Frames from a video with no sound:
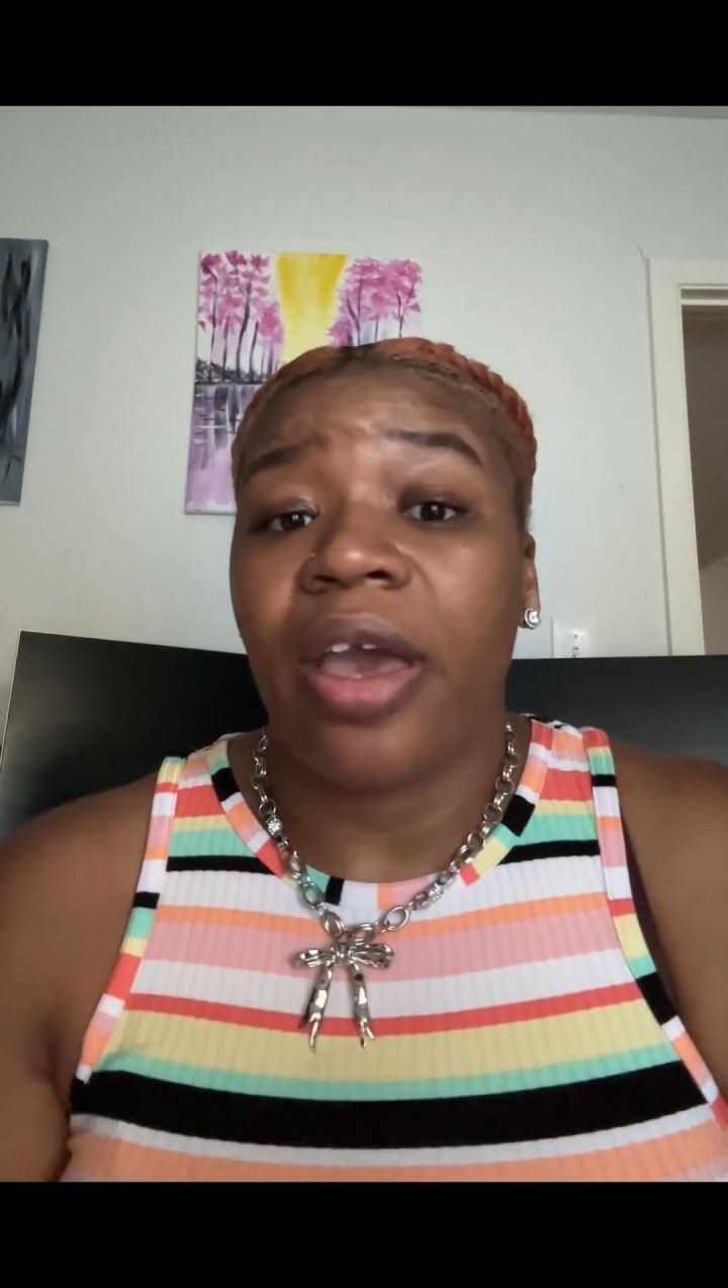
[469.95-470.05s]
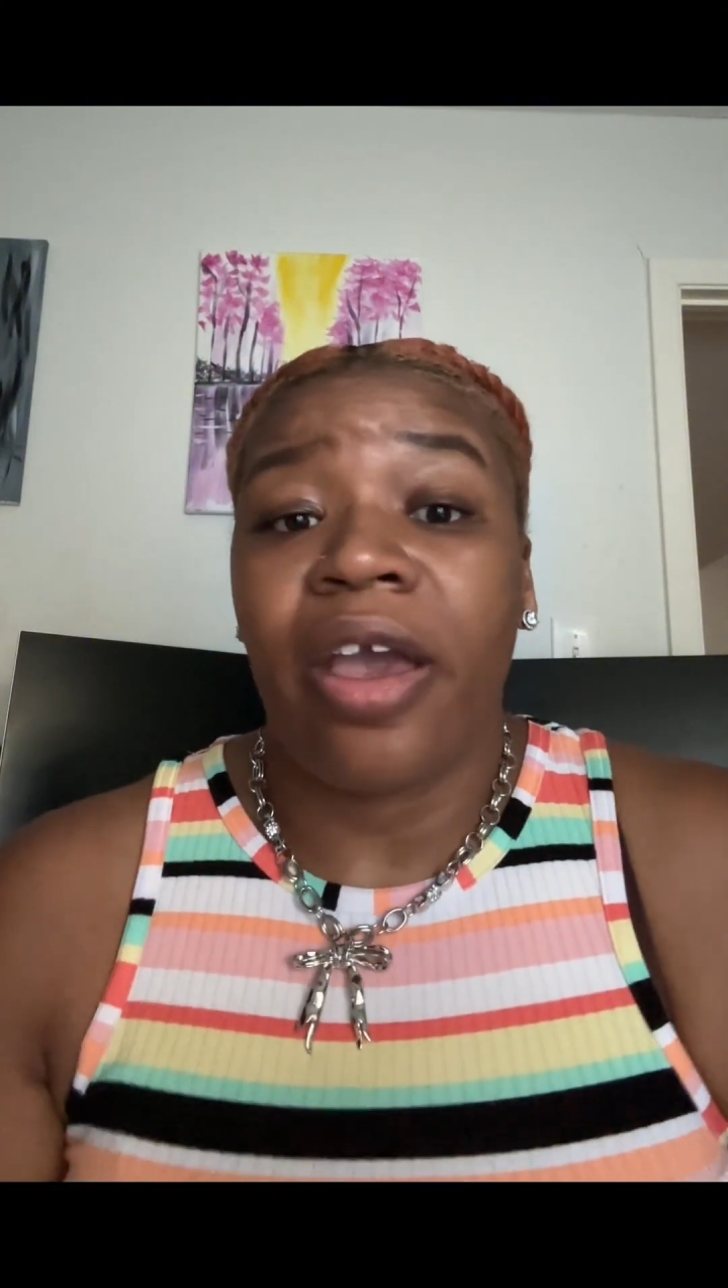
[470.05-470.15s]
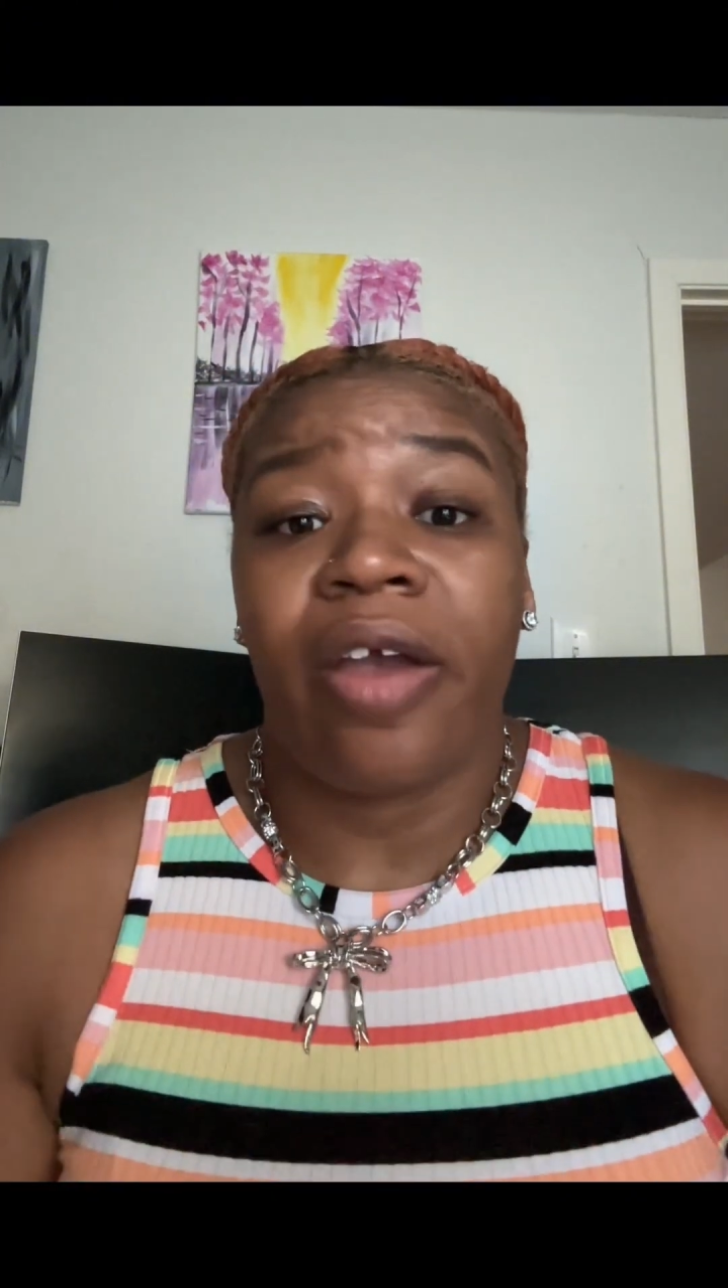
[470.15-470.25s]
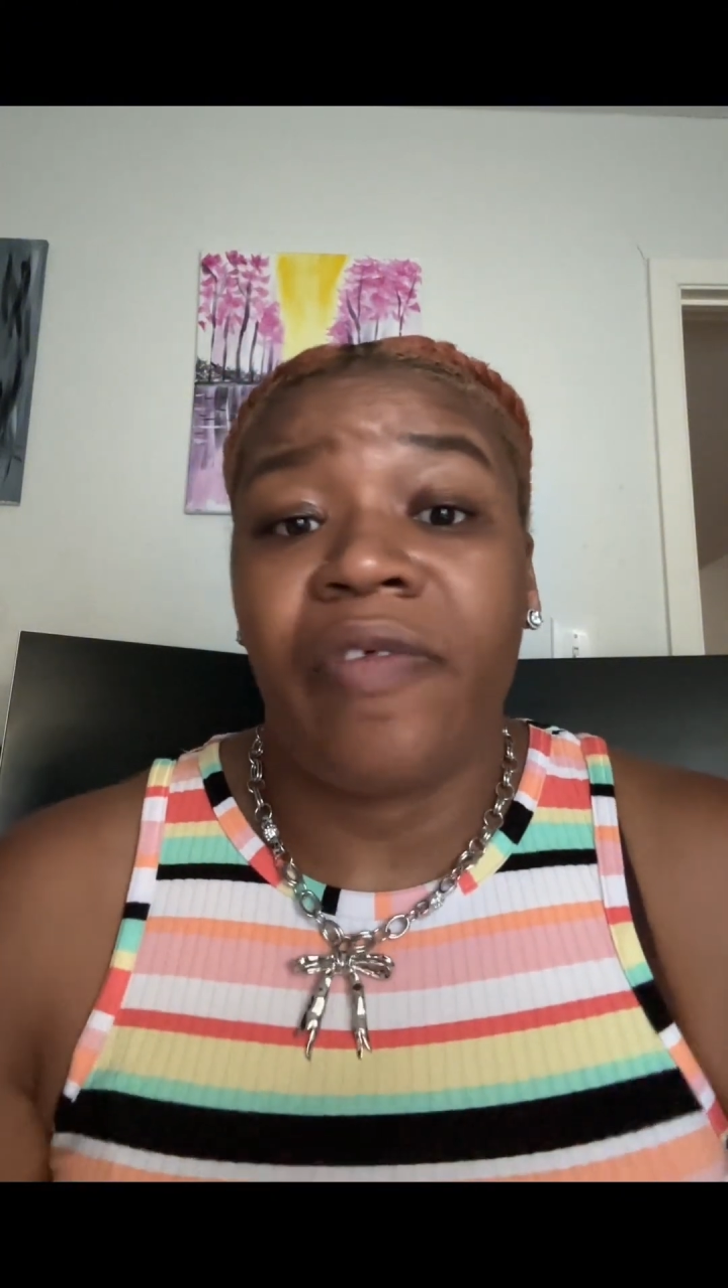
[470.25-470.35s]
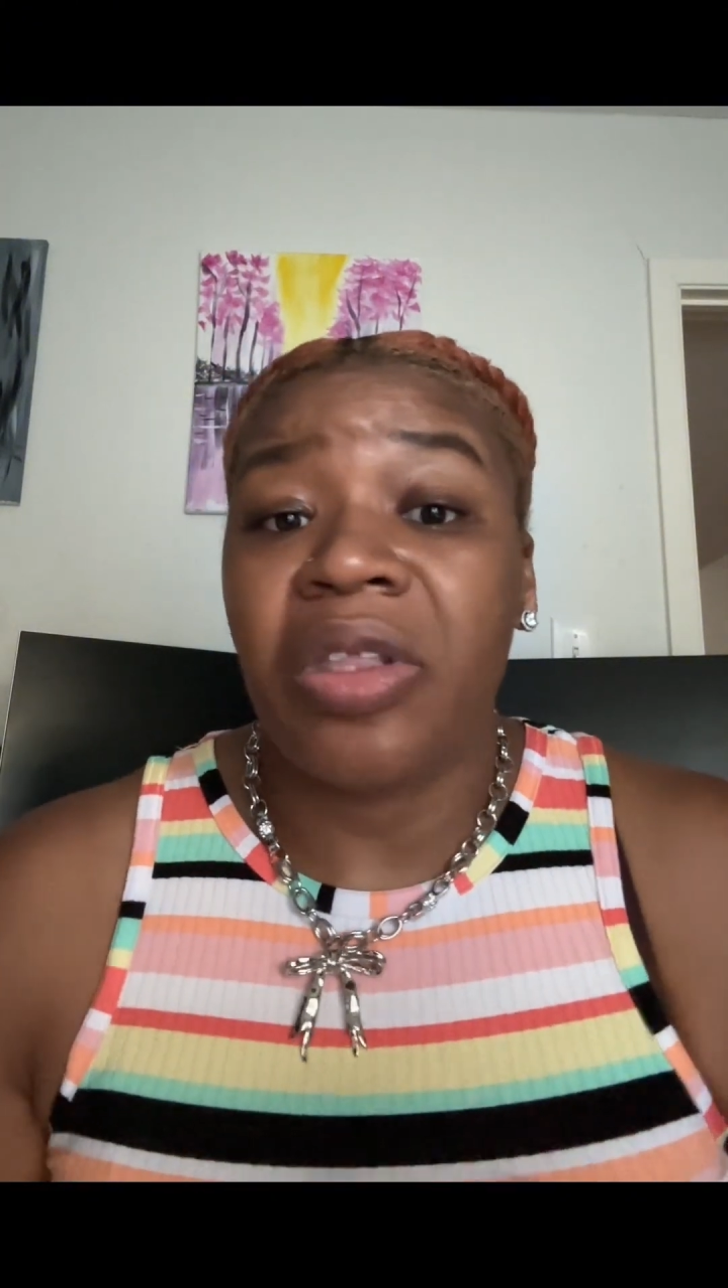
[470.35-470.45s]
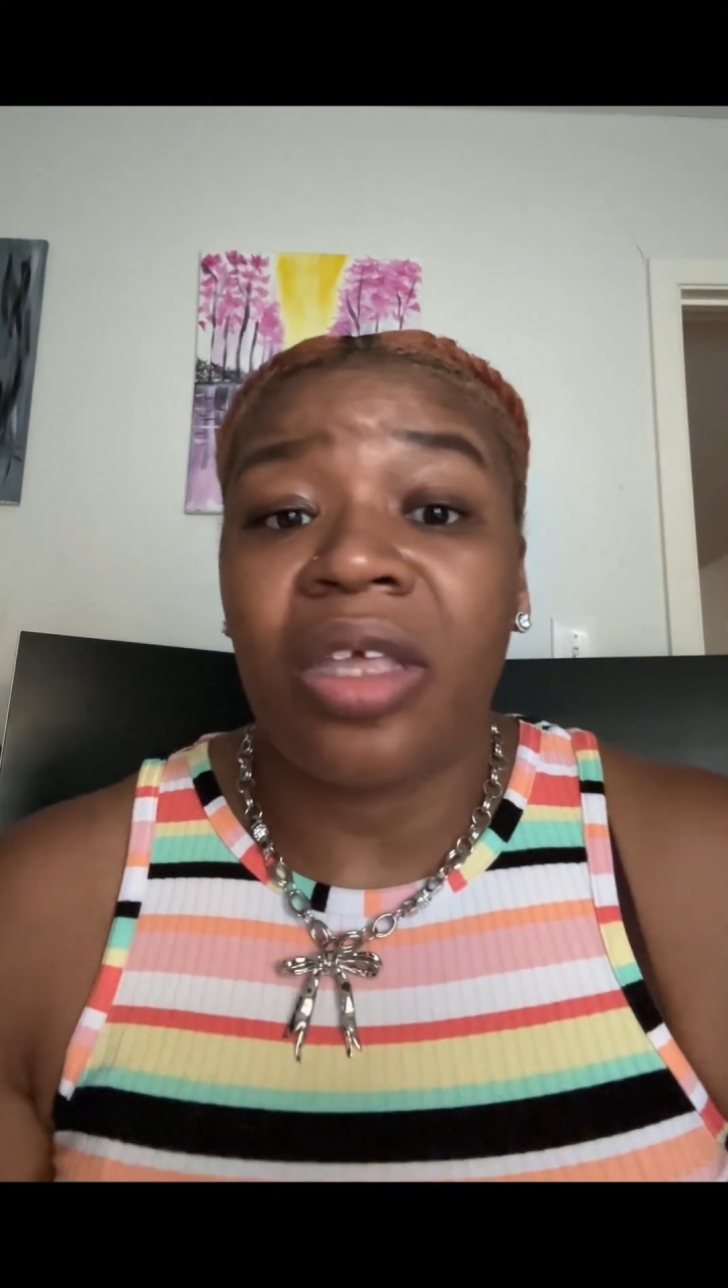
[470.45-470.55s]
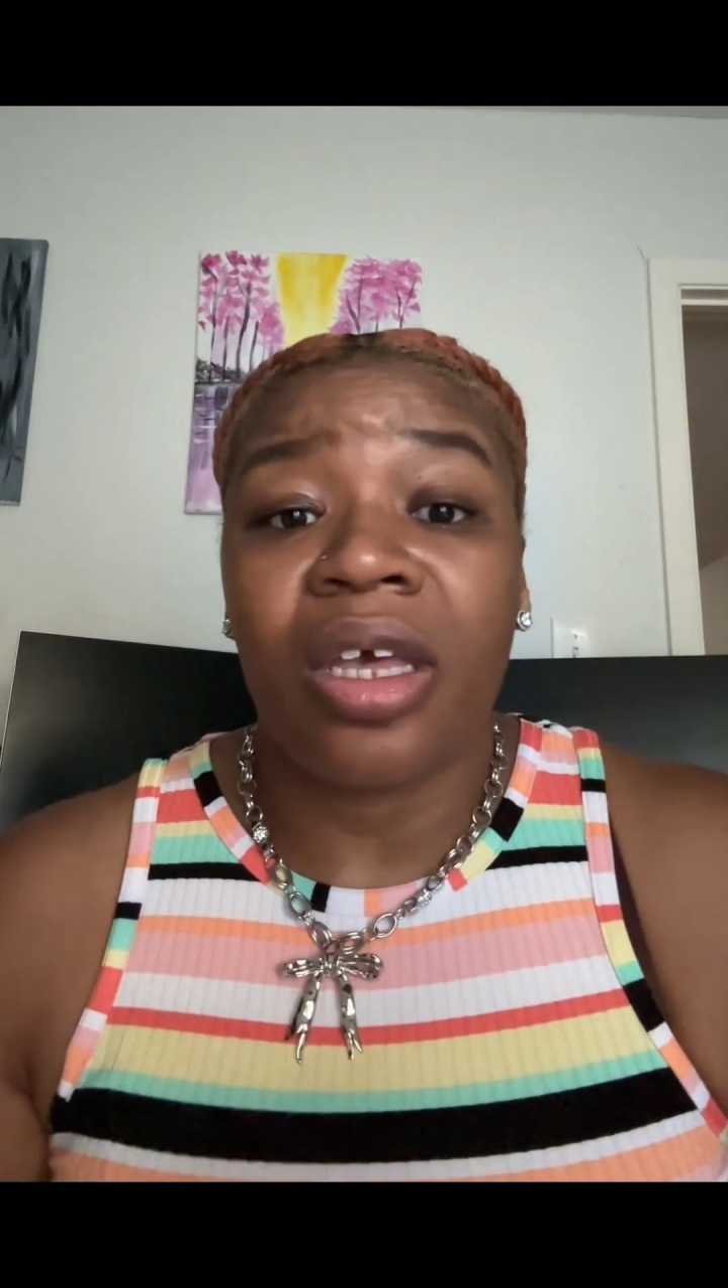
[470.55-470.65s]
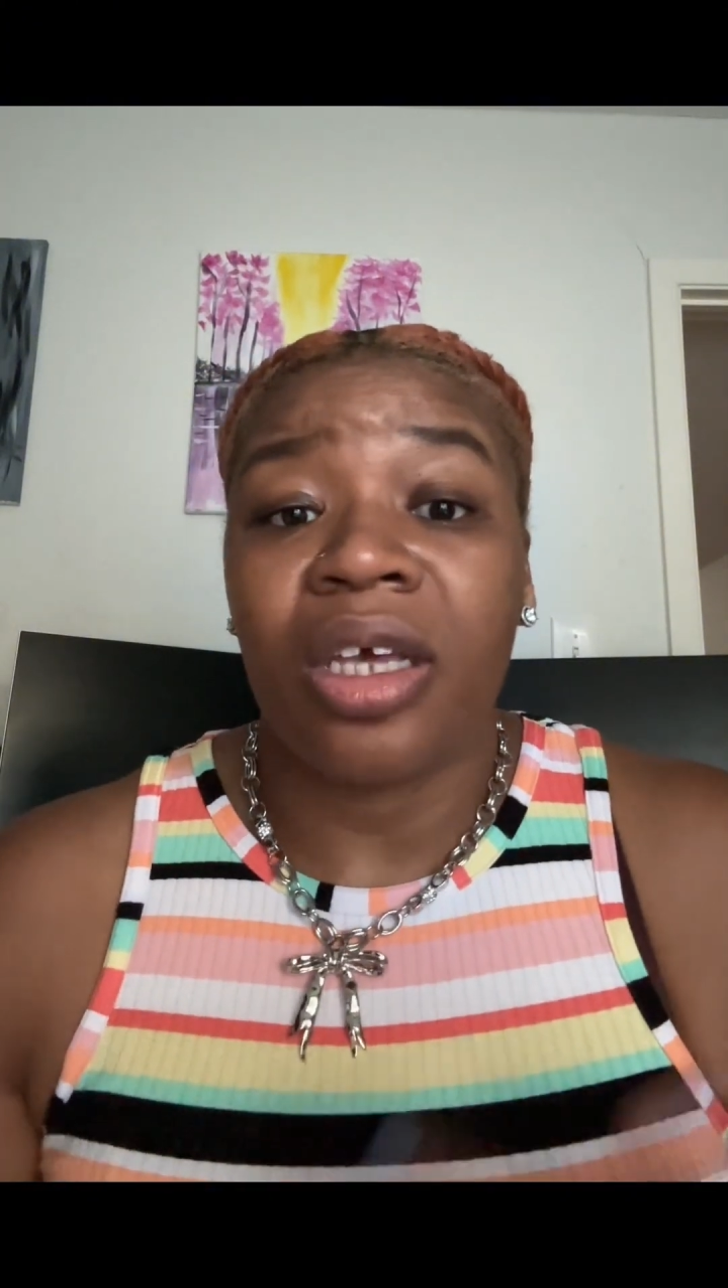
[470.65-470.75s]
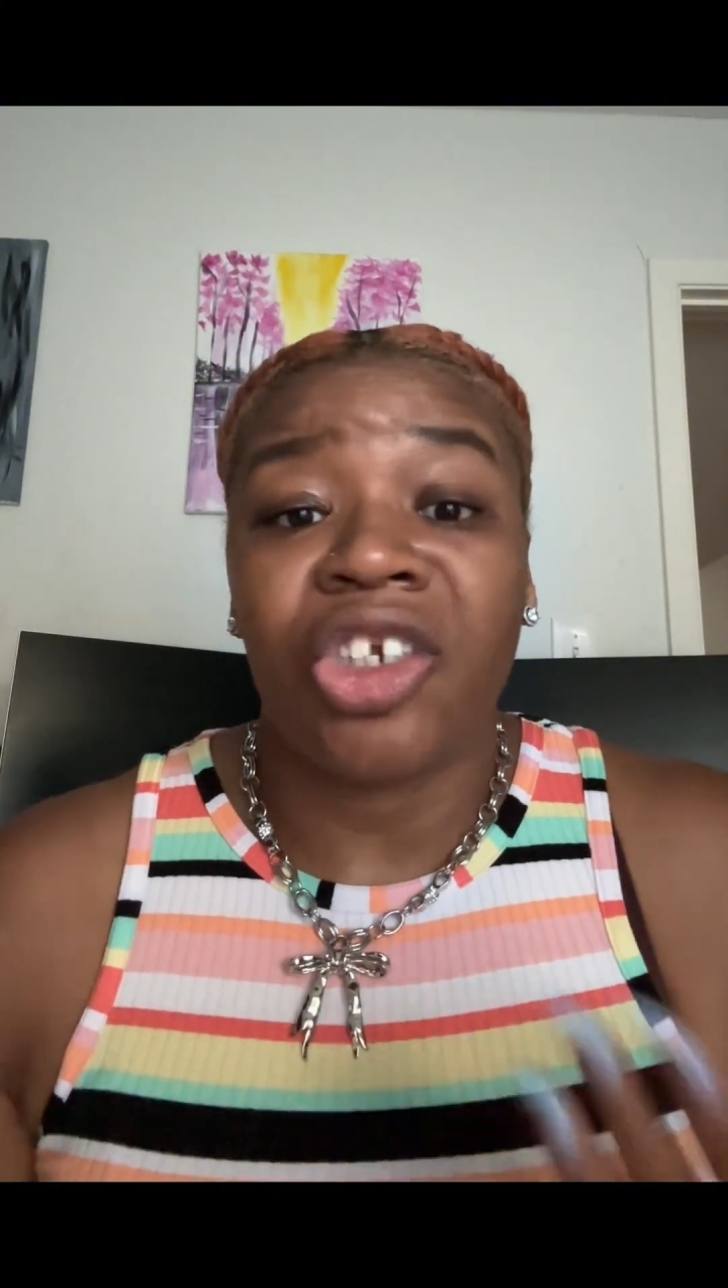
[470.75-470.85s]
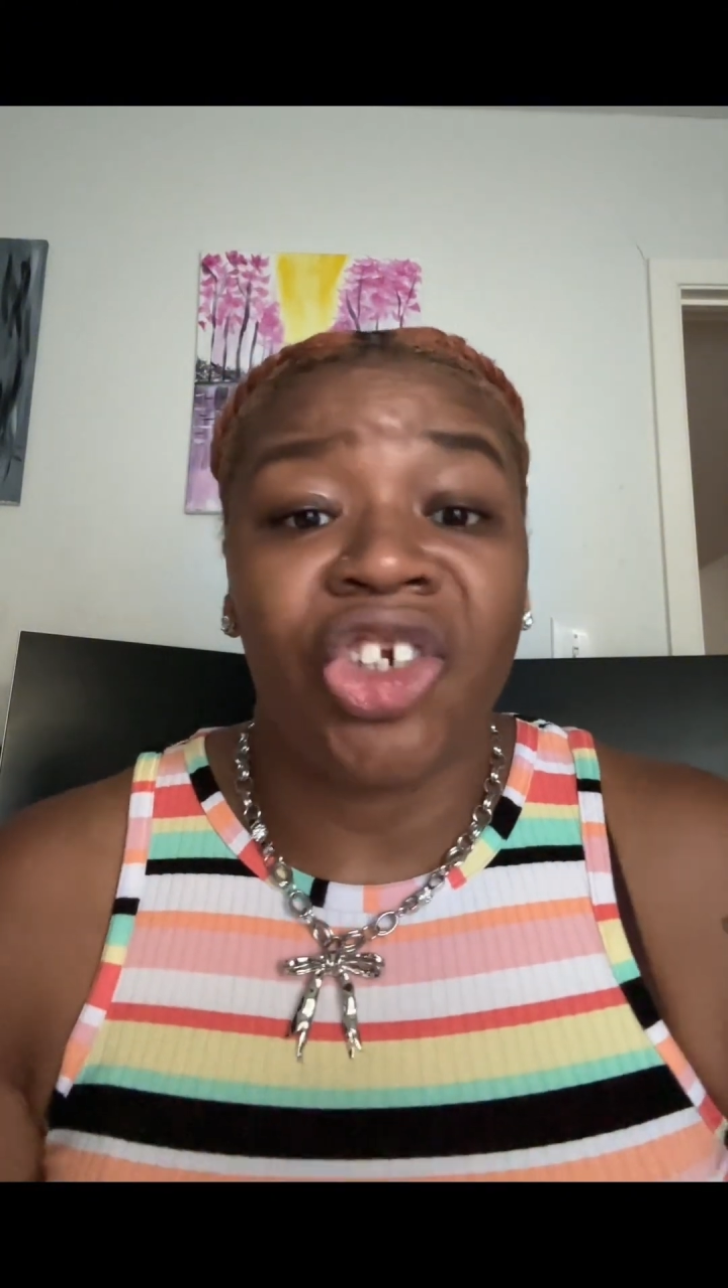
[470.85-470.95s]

everything is